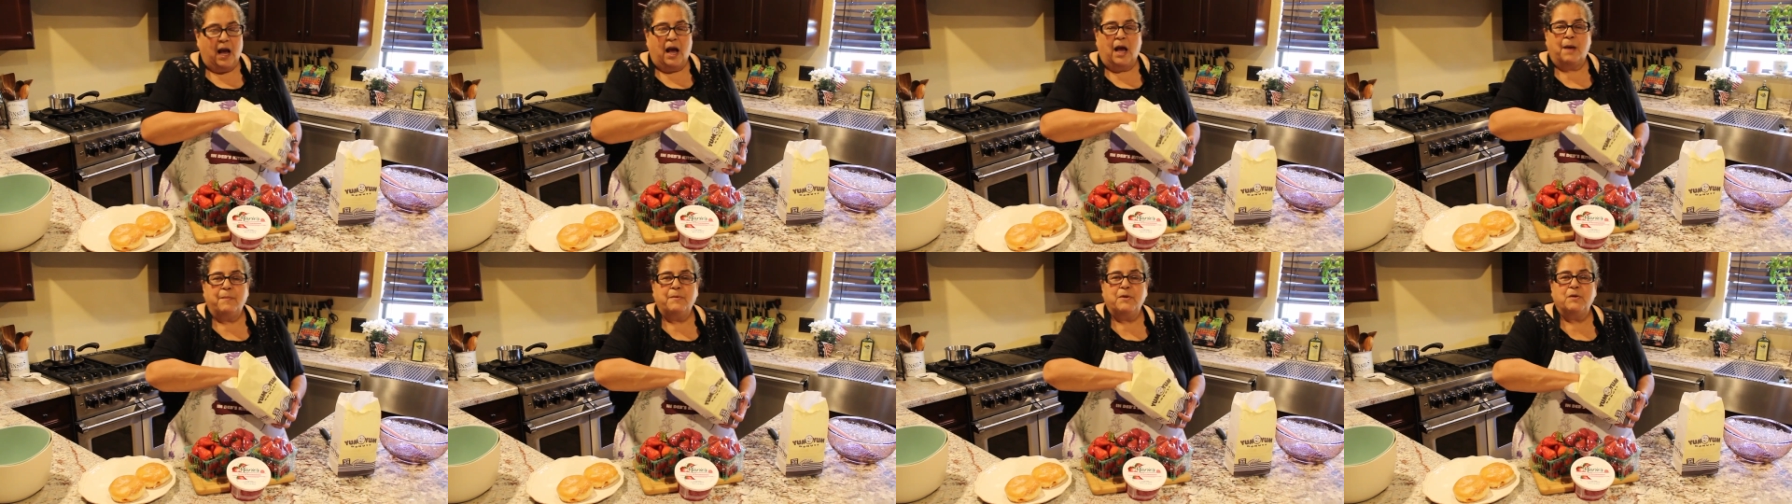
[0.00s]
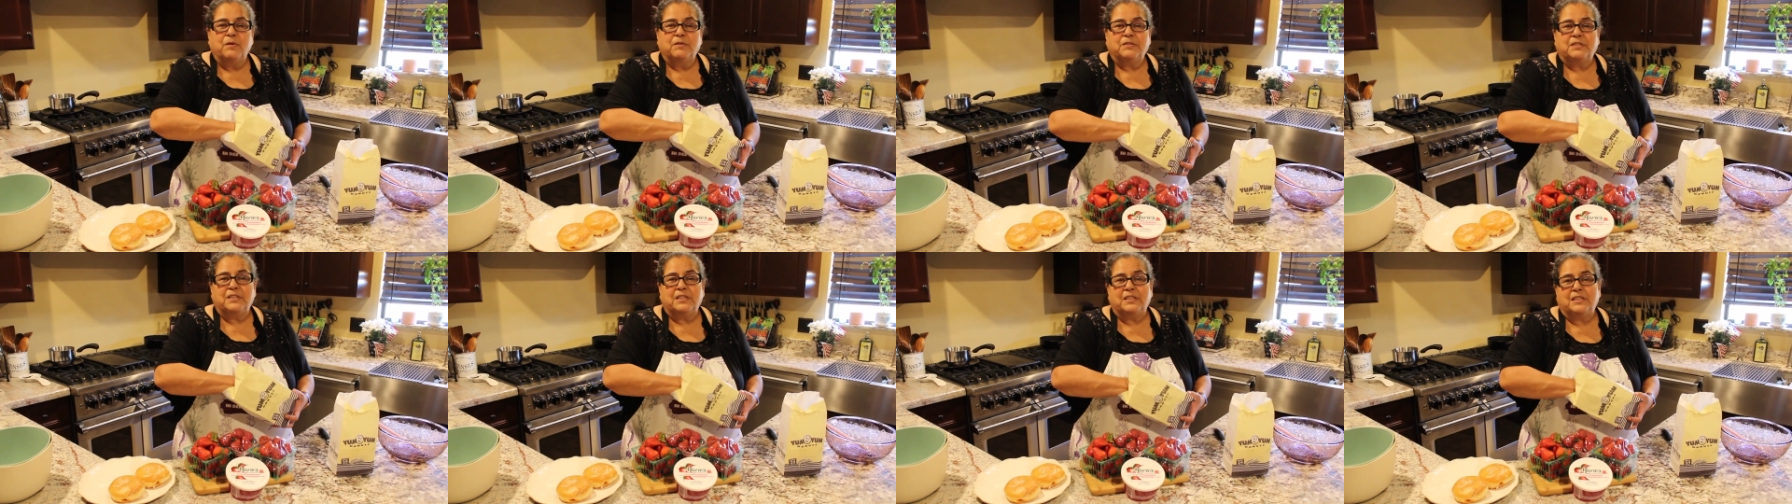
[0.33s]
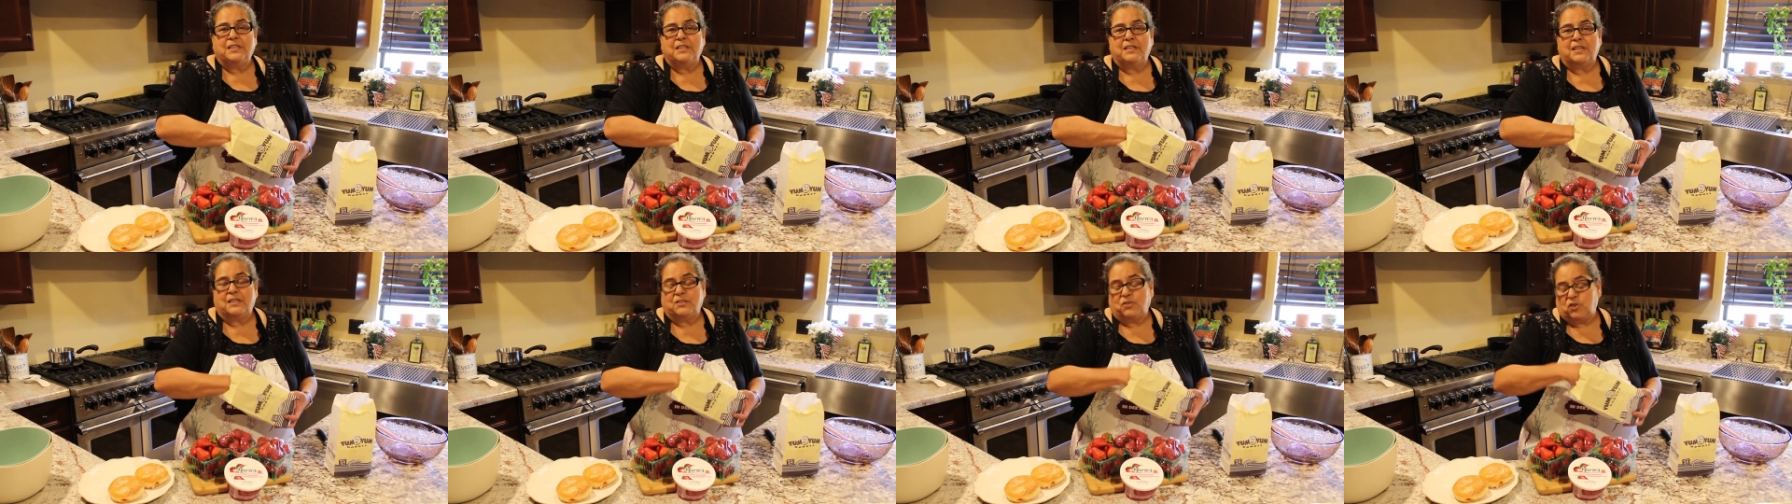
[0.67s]
I'm
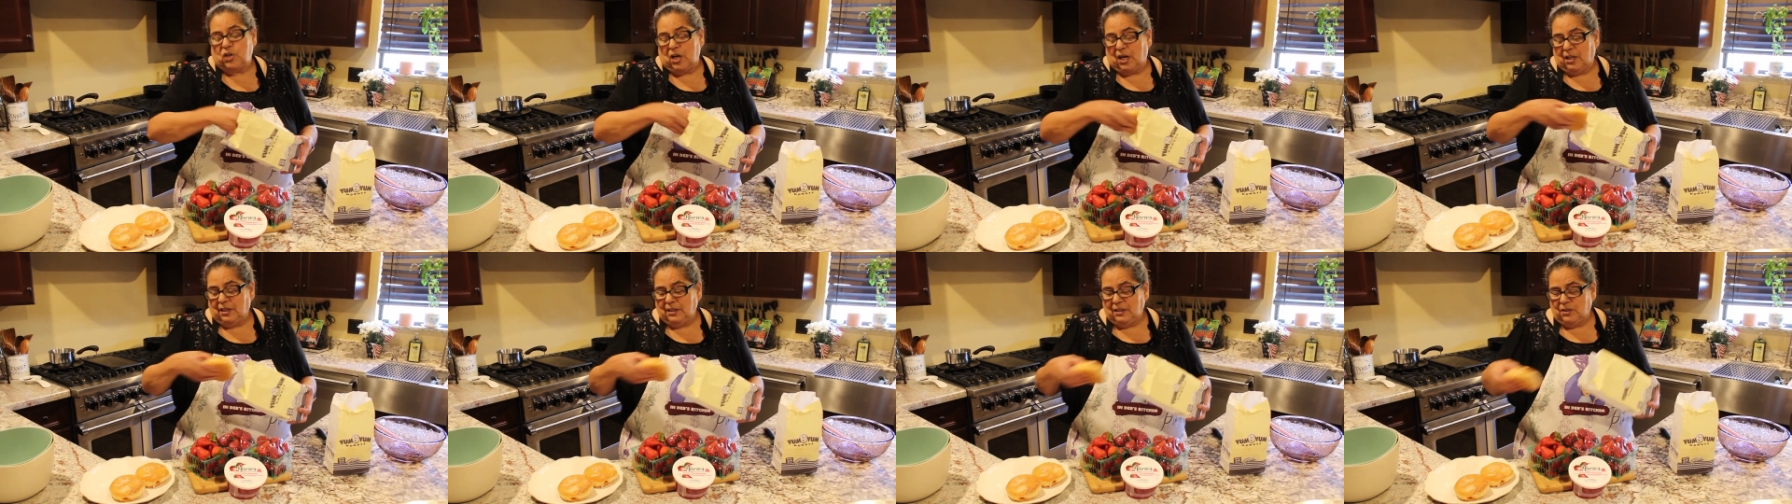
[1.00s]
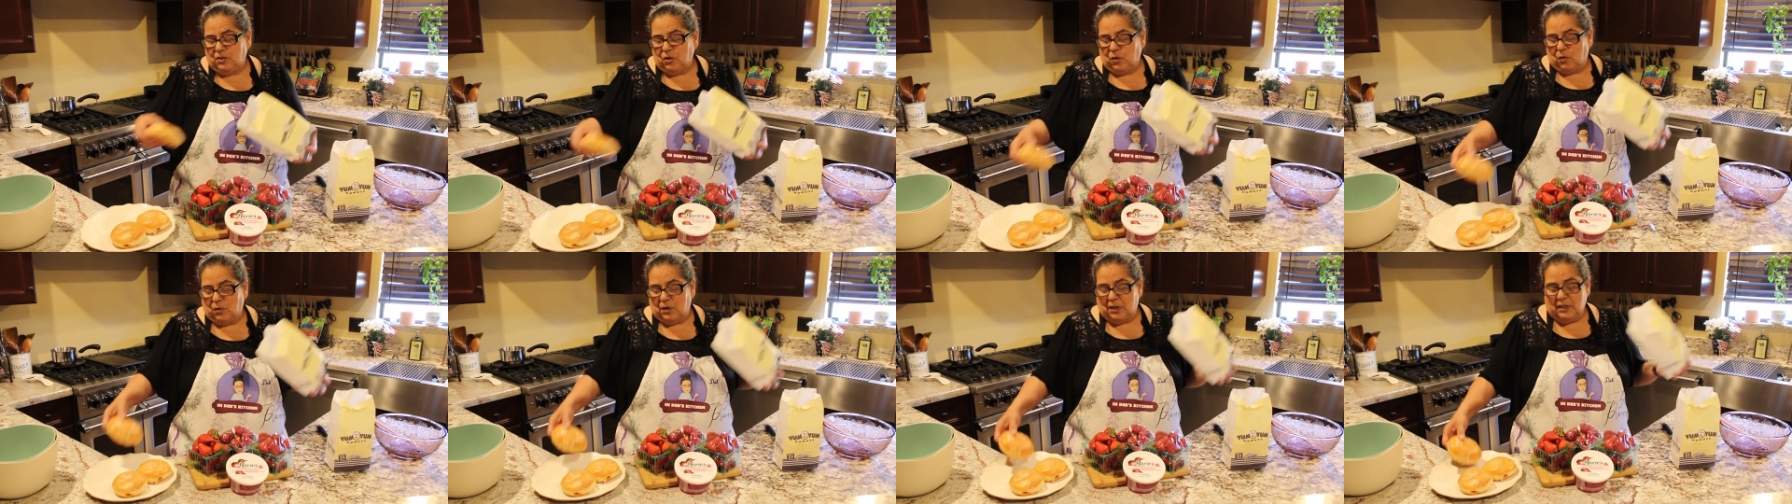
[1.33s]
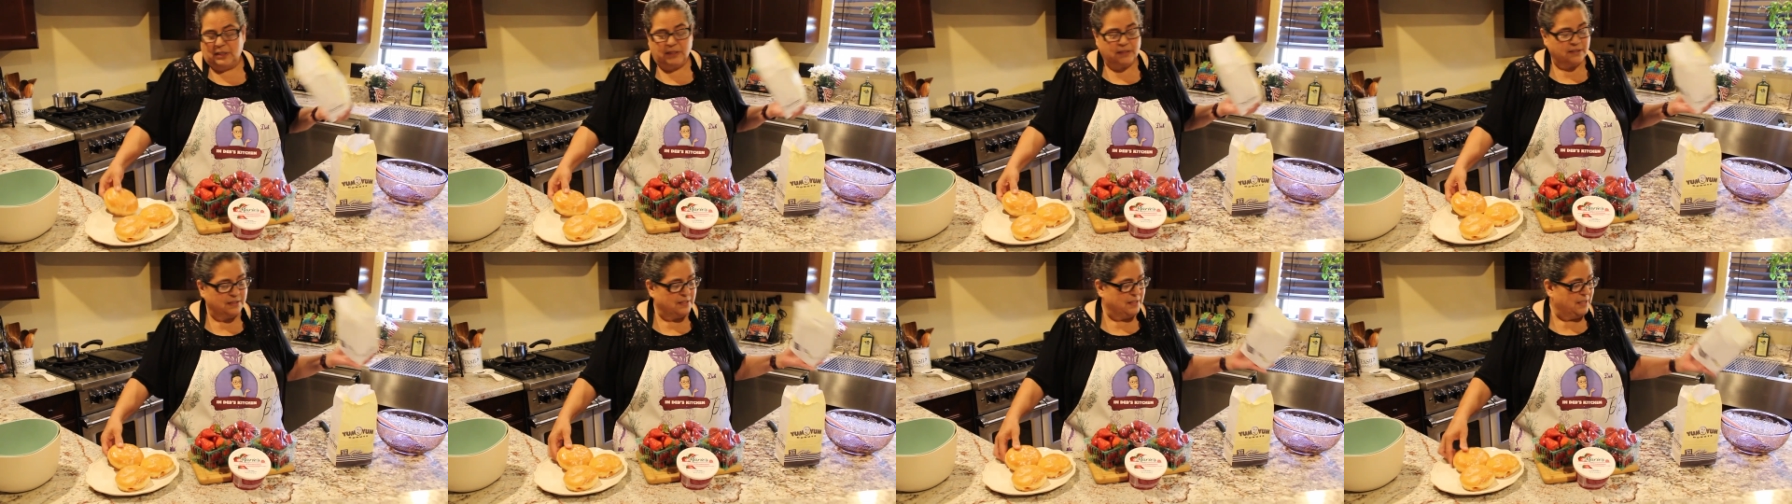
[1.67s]
using the jelly
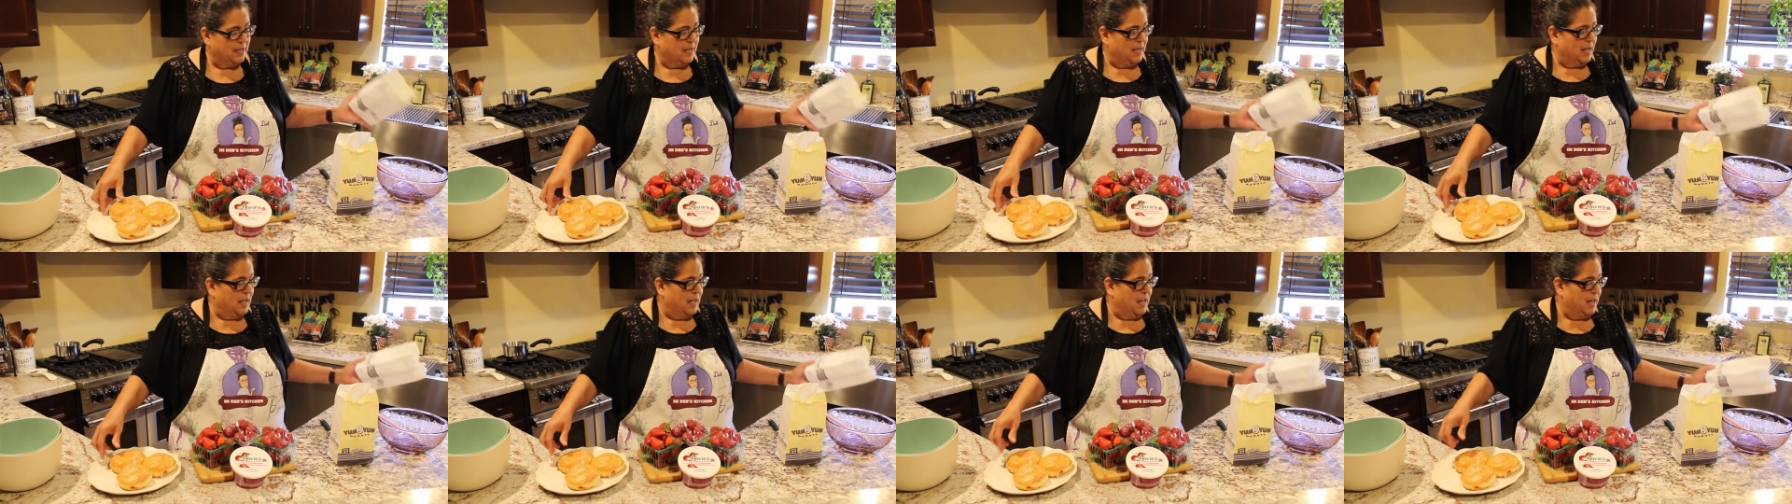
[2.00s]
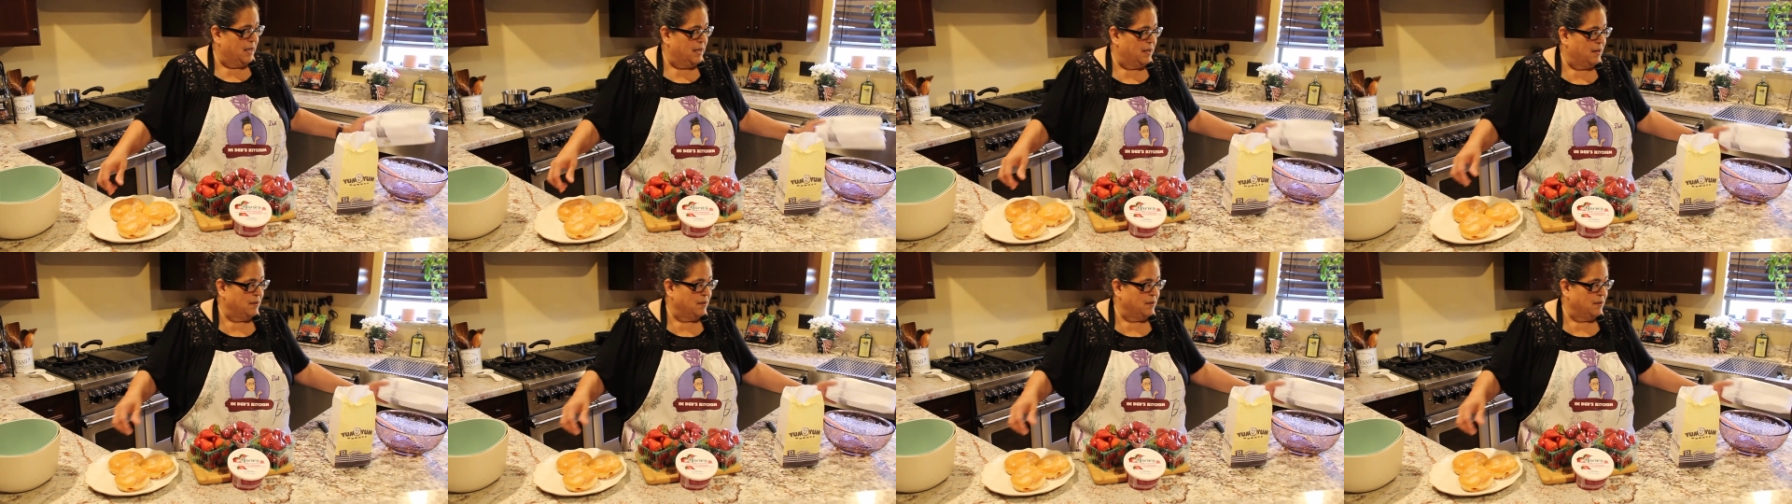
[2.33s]
donuts, and